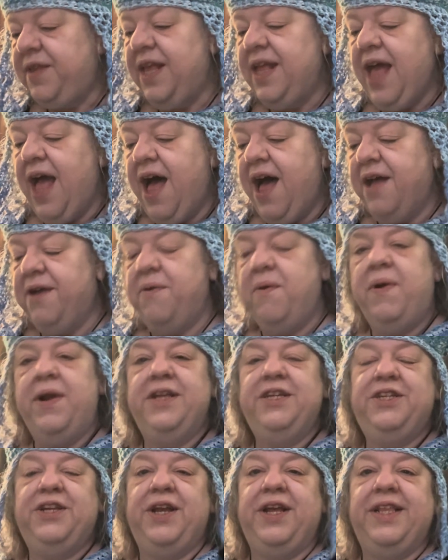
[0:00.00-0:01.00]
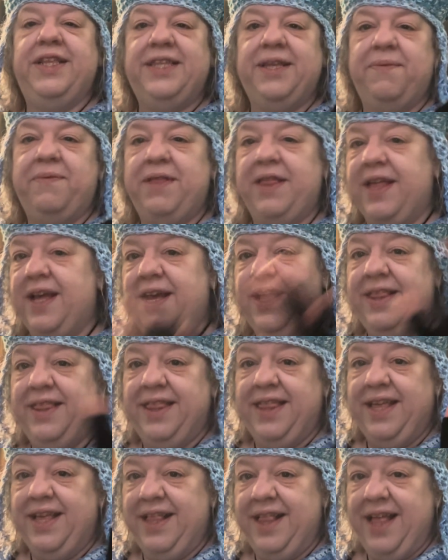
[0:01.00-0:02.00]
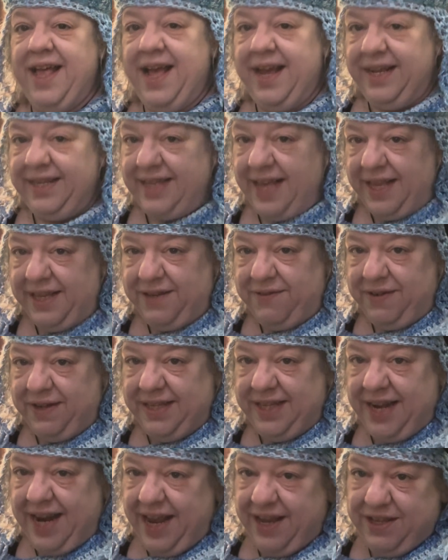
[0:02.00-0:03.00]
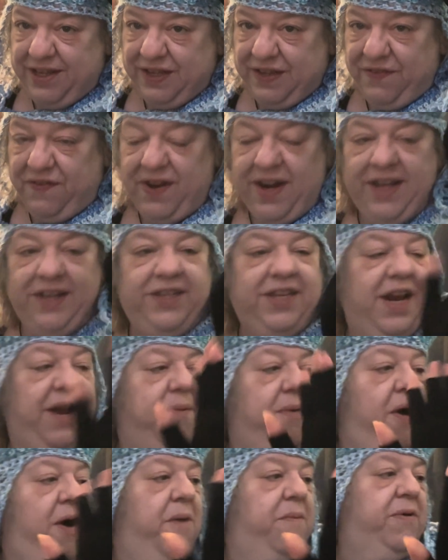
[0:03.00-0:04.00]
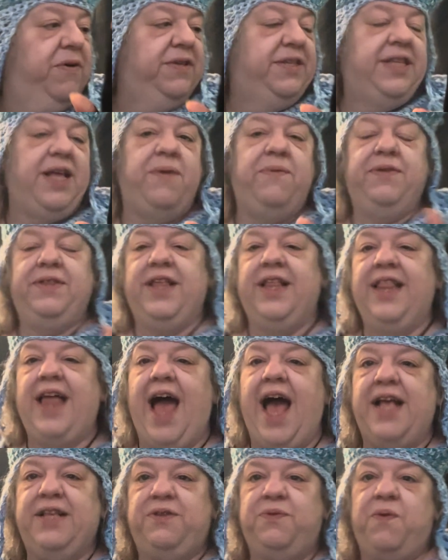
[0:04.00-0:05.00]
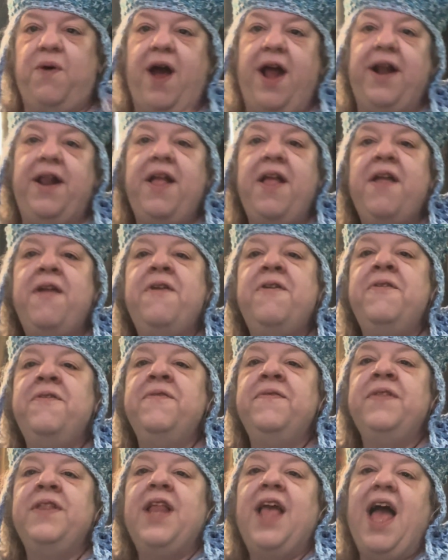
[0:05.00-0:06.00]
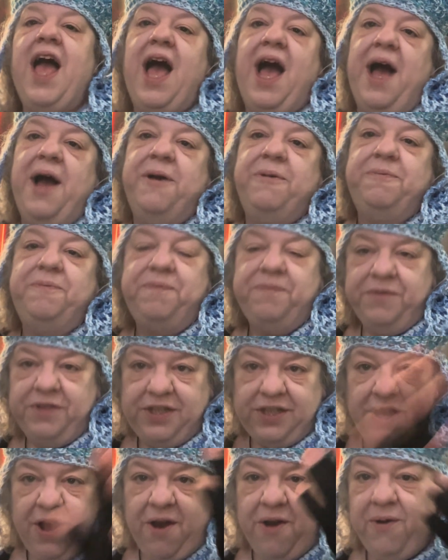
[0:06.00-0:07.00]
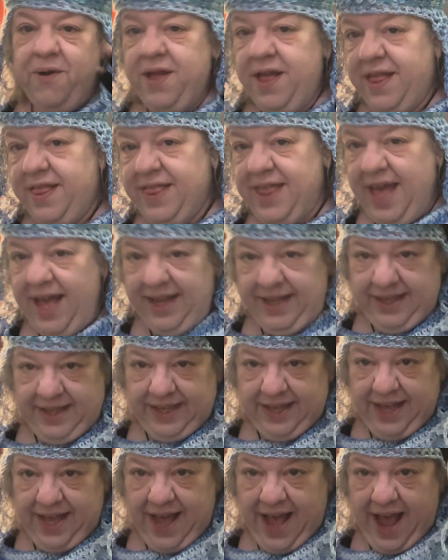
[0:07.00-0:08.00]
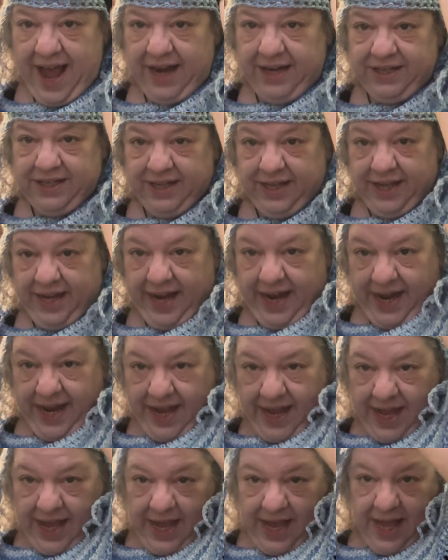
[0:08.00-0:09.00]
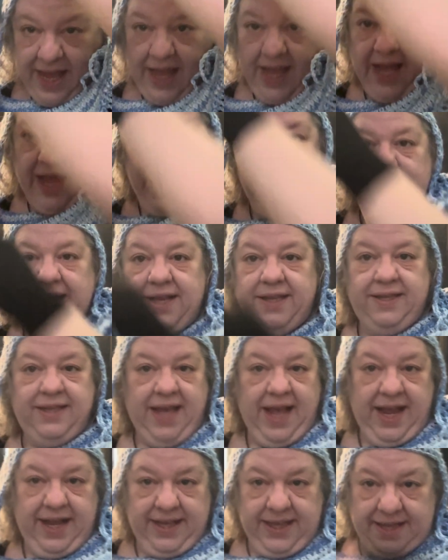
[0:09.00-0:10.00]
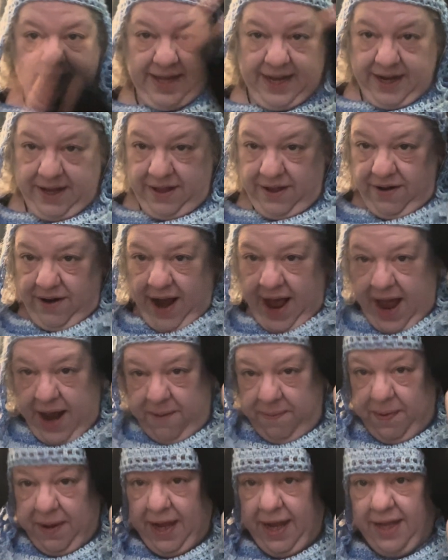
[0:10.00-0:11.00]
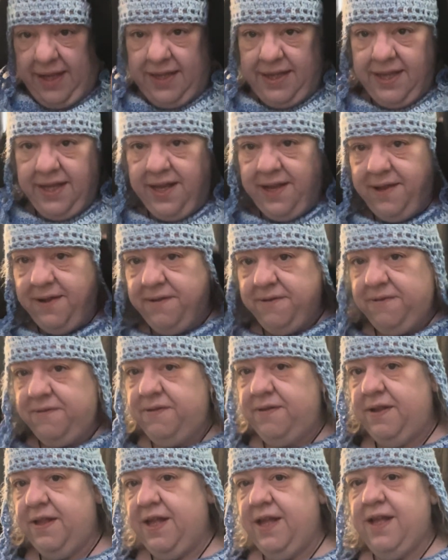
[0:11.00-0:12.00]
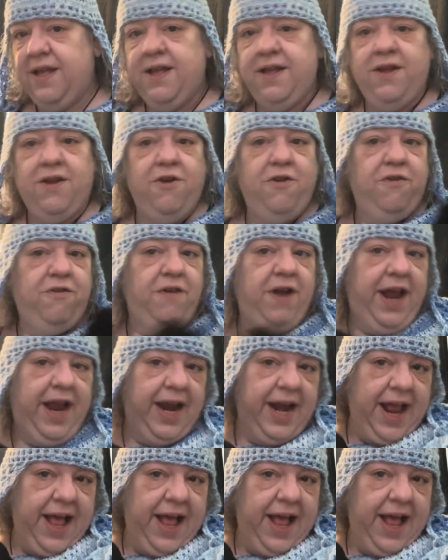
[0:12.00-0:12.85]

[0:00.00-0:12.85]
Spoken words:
I want to show you some of the accessories that I just finished, and I'm almost done with the last one. So this actually is a singular headpiece, right?